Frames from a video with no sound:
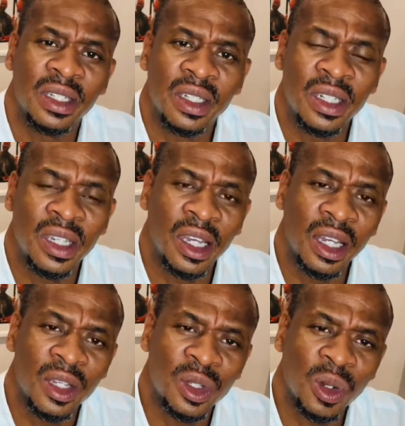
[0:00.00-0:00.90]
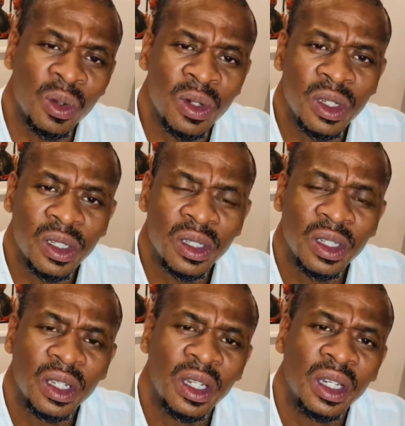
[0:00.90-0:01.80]
these little souls
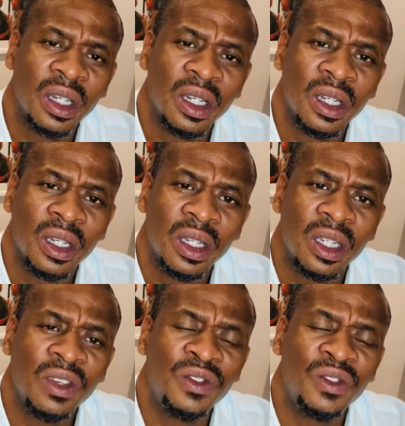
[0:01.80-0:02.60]
if